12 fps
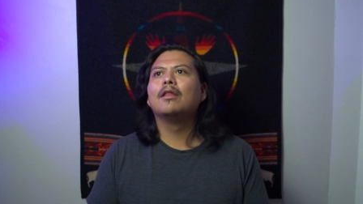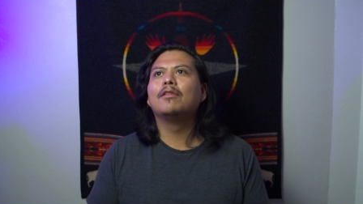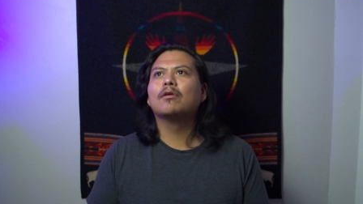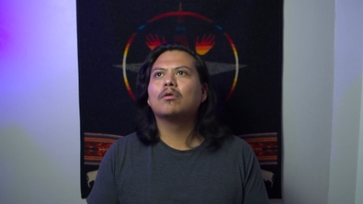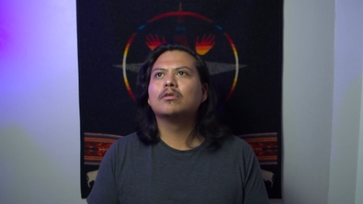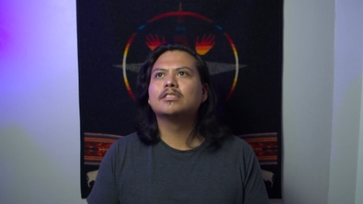
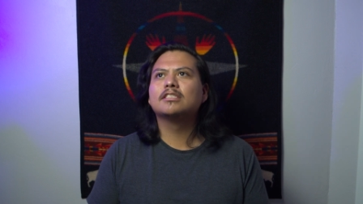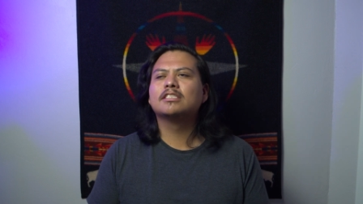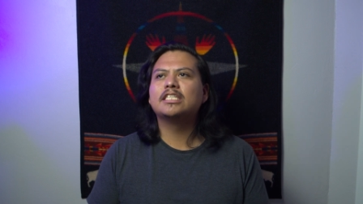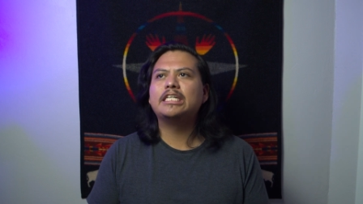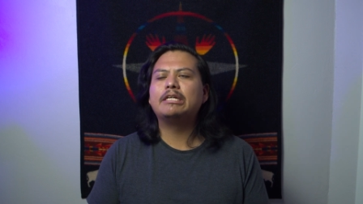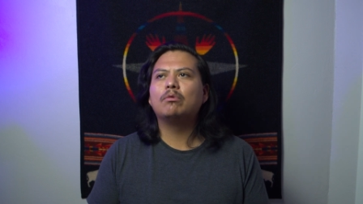There was a
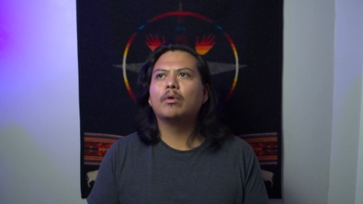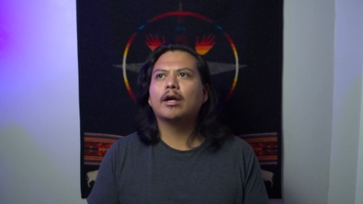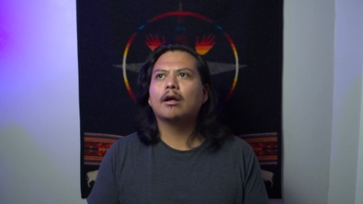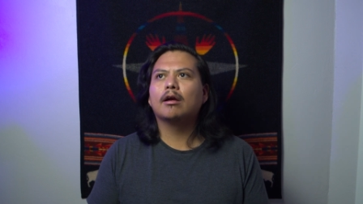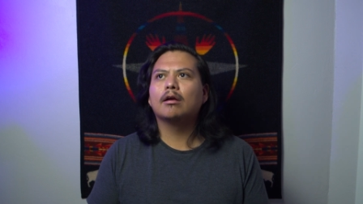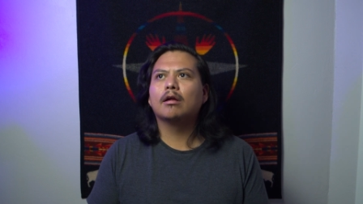scene
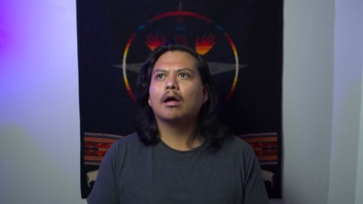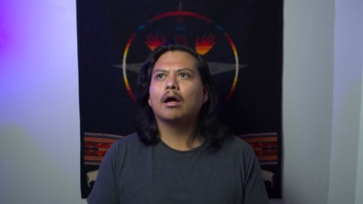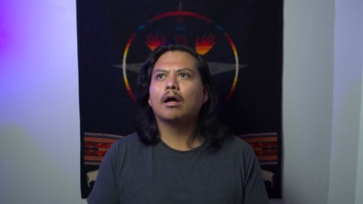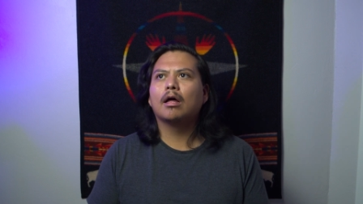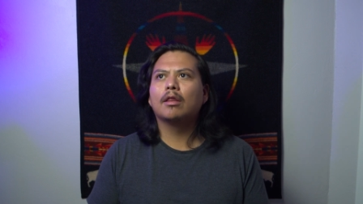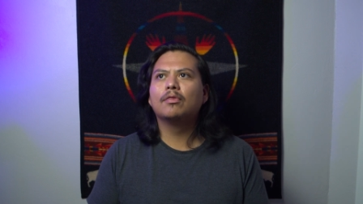where
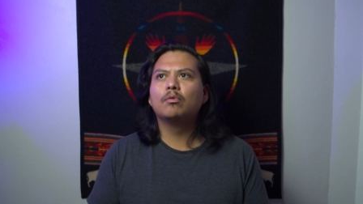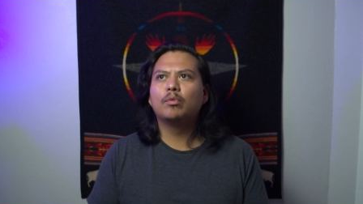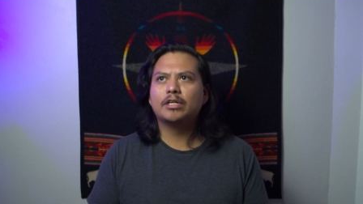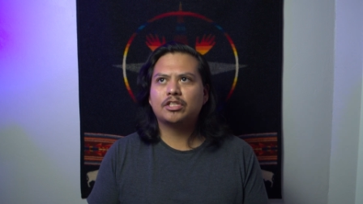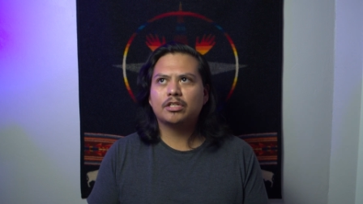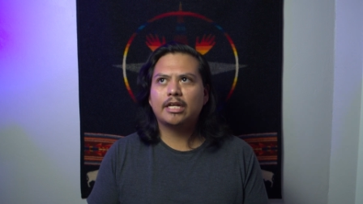the
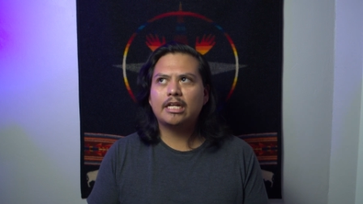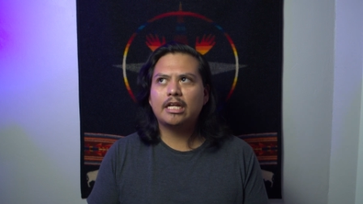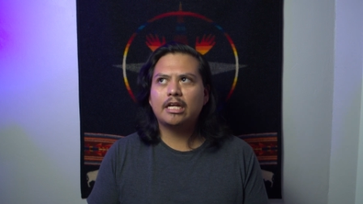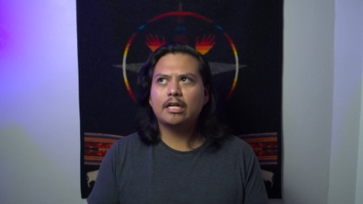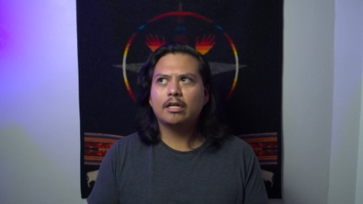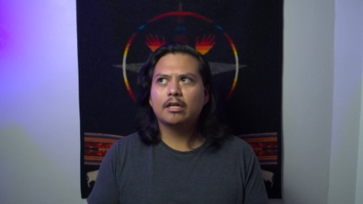witch
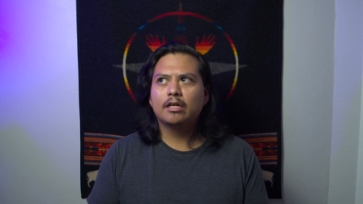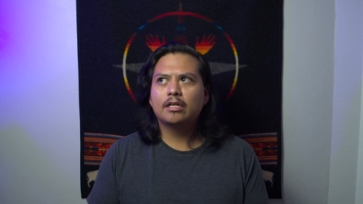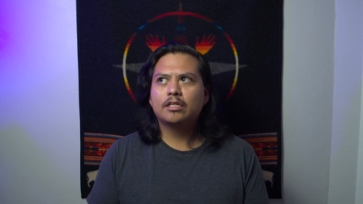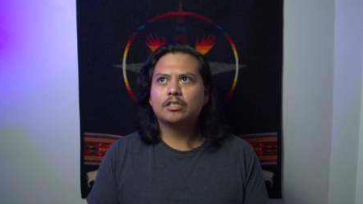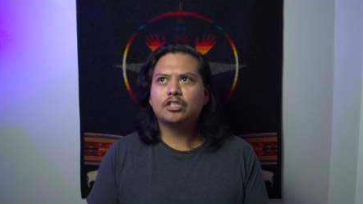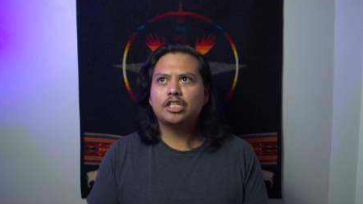lady,
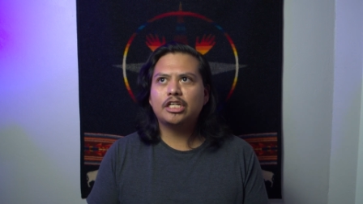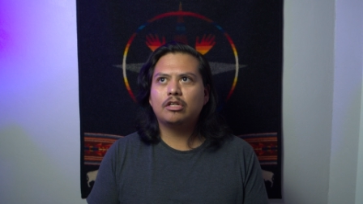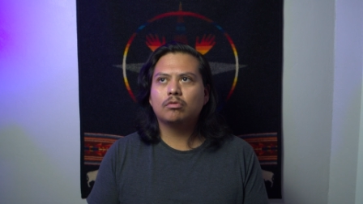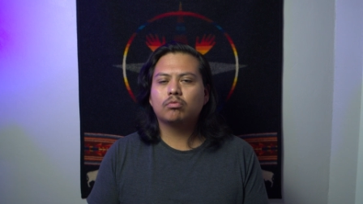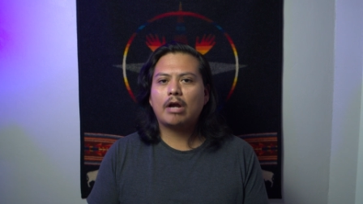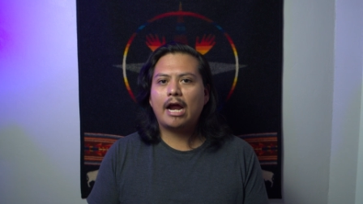she
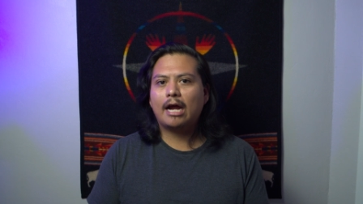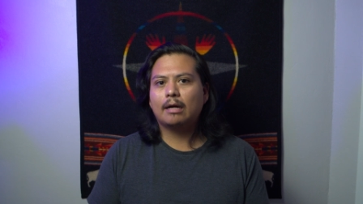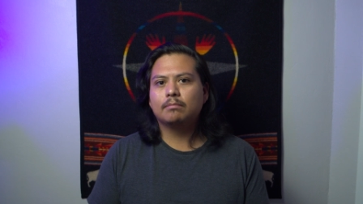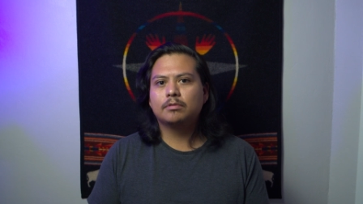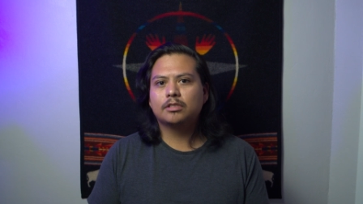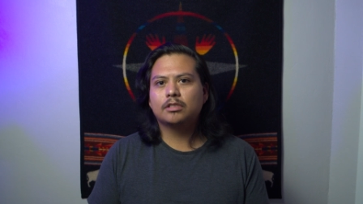
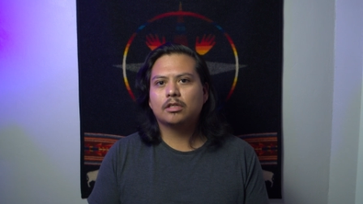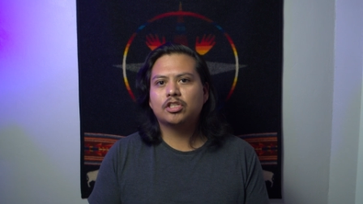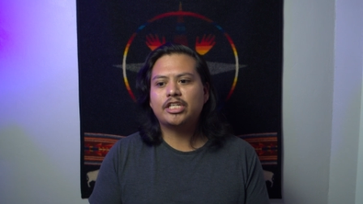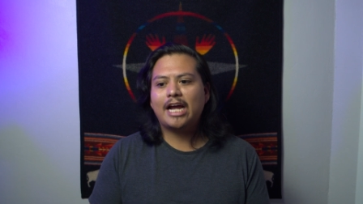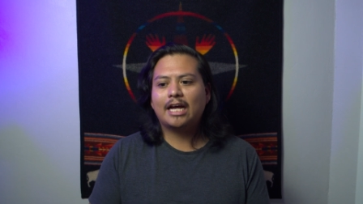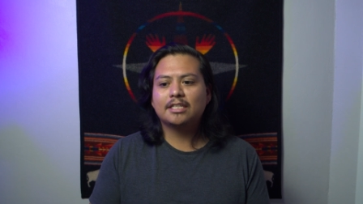grabs, or
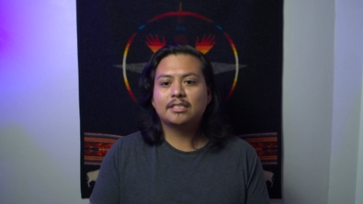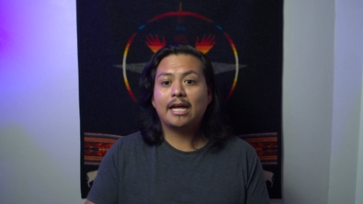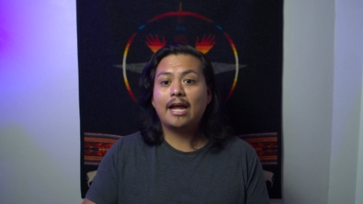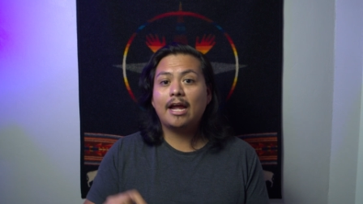she has the